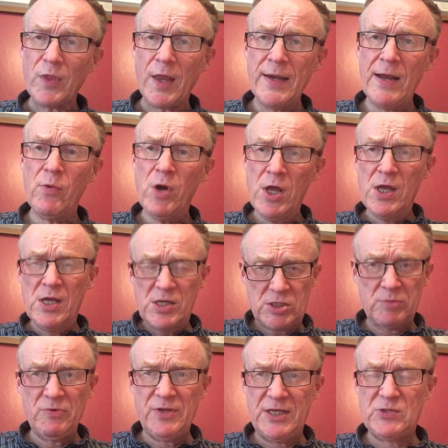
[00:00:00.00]
Now,
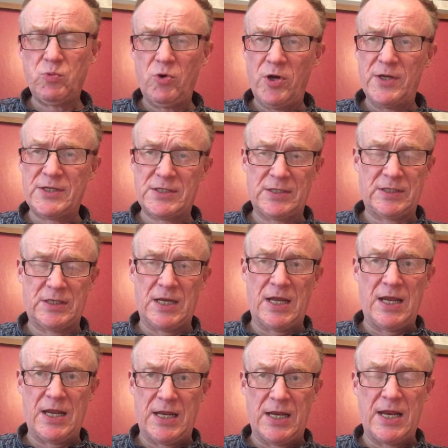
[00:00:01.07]
some of these words,
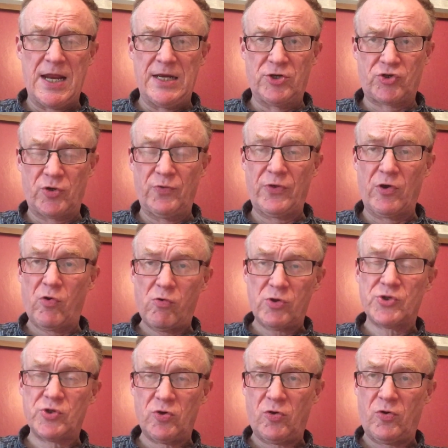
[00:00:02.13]
in truth, are
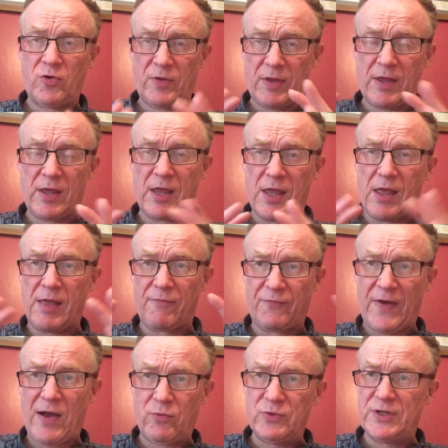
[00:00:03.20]
also
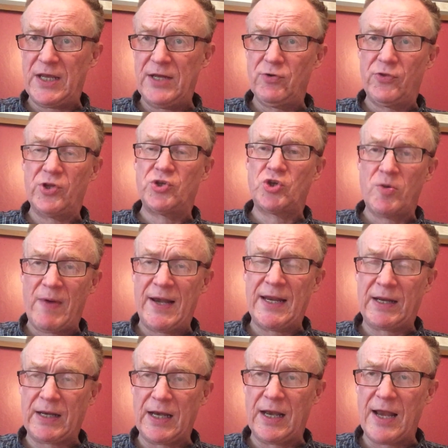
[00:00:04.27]
found in other Germanic
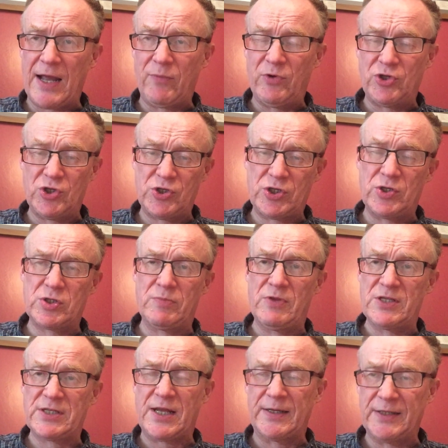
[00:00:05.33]
languages, in some of the
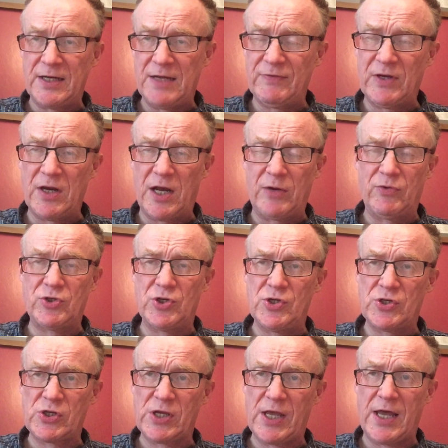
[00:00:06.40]
Scandinavian
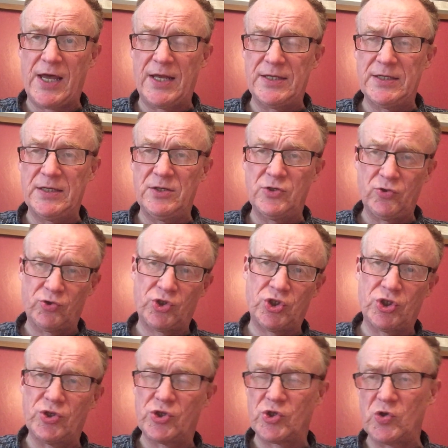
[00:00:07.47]
languages and in Dutch
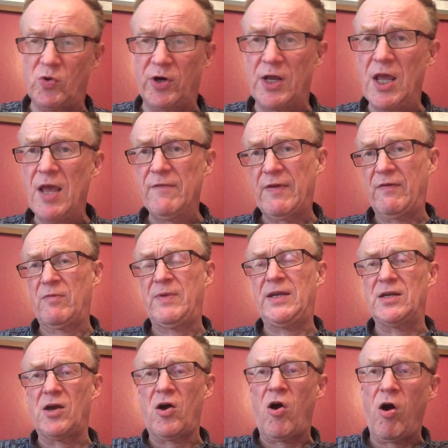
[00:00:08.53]
and so on. If you've ever been
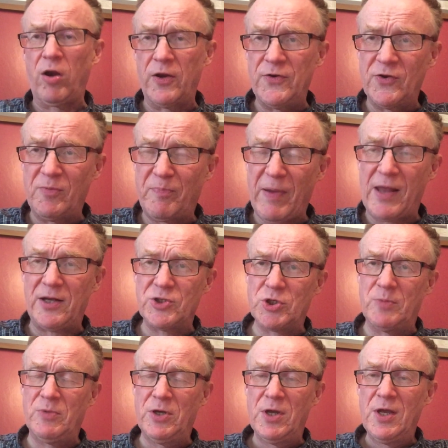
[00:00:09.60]
to Holland or
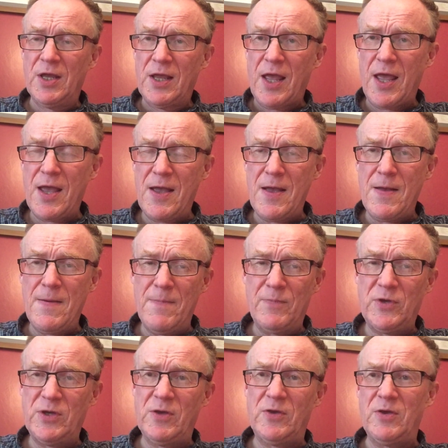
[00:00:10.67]
Belgium,
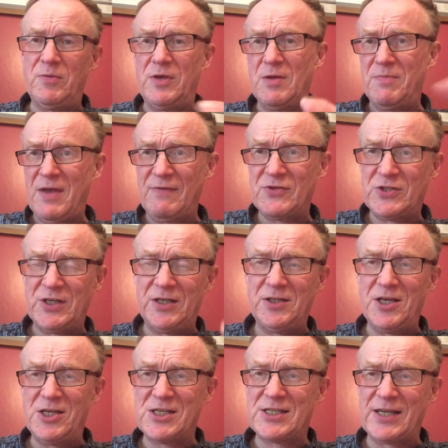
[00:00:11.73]
you may have seen
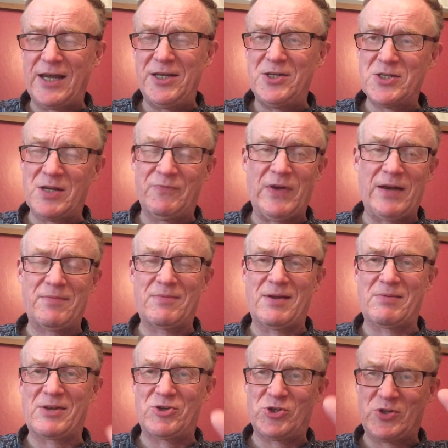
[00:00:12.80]
these signs. In fact,
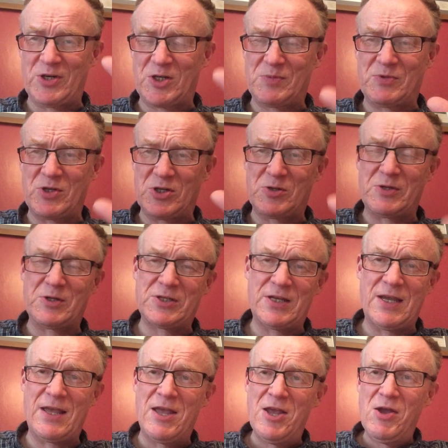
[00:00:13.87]
just to
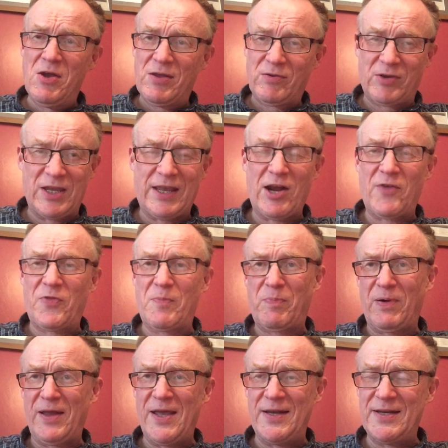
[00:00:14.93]
say, you get off the
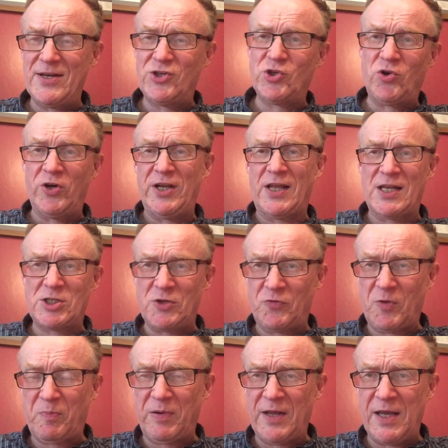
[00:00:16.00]
plane and a Geordie gets off the
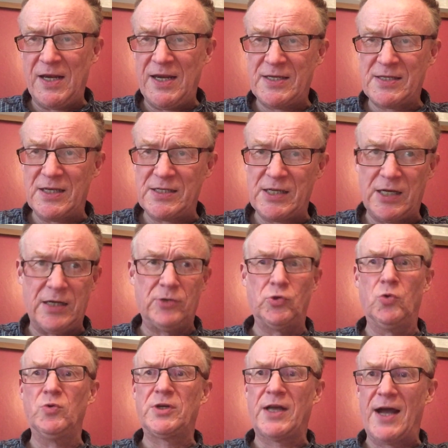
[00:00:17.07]
plane, he says,
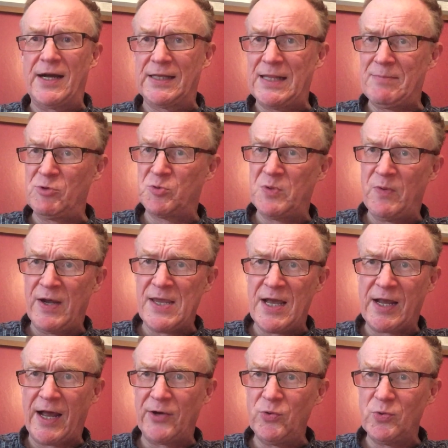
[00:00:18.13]
"Uitgang," that must be where you're
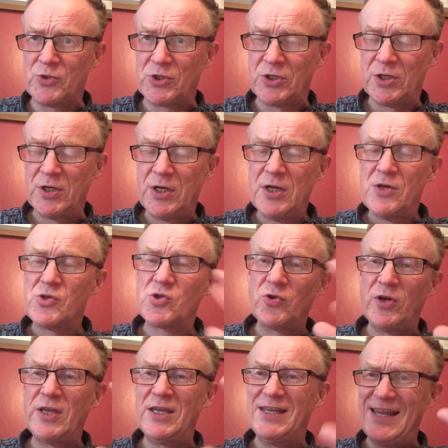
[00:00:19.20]
gone out.
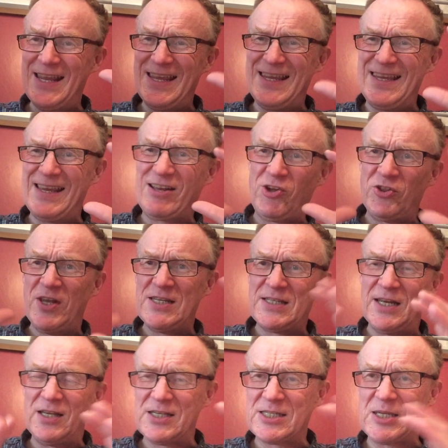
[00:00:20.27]
So you got these
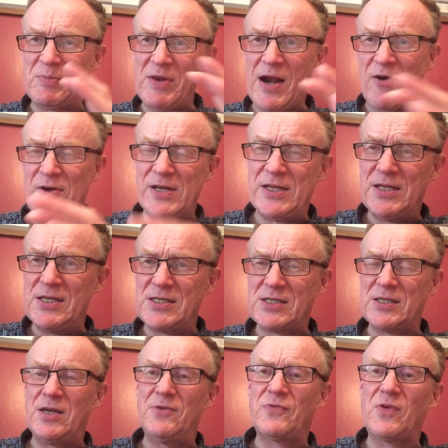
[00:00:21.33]
little similarities
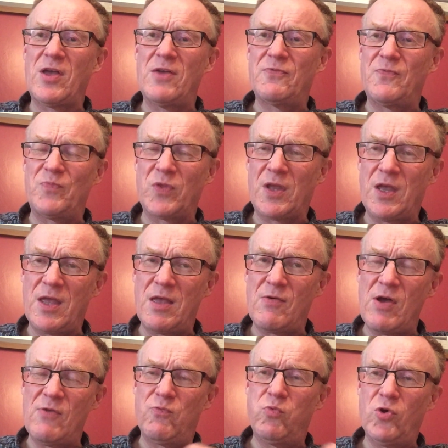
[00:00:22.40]

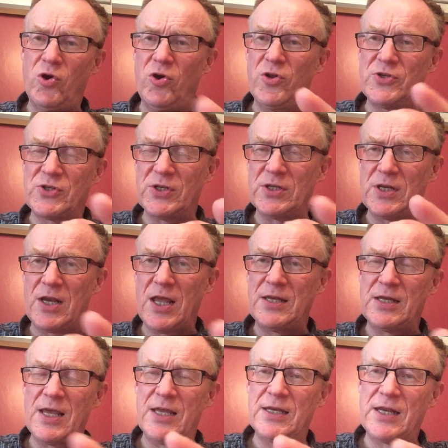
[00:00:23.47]
of words
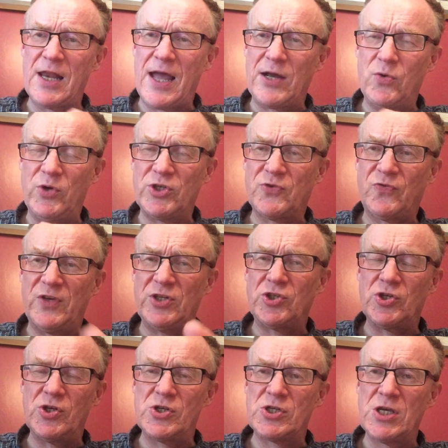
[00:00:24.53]
and language
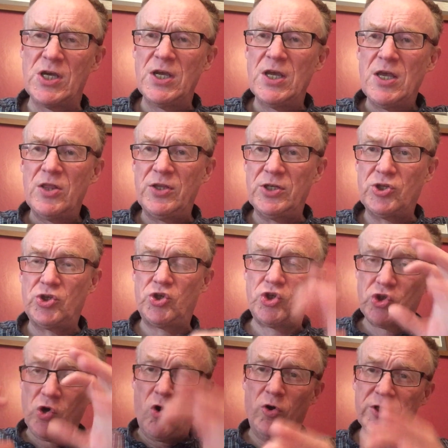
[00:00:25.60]
features that
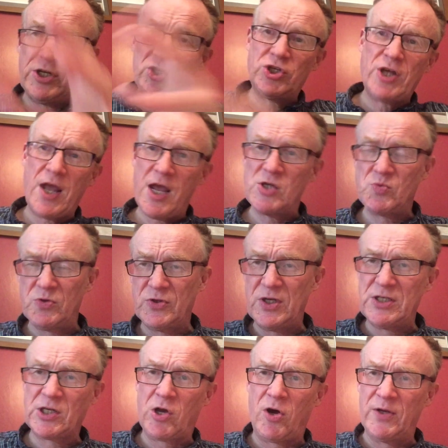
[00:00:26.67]
Geordie shares with
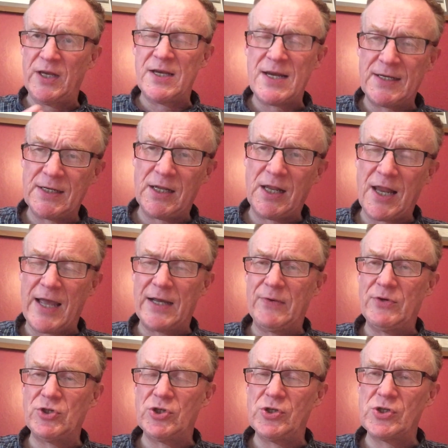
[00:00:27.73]
these continental
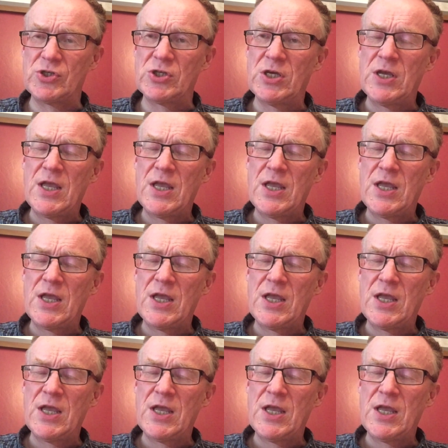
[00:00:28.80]
languages.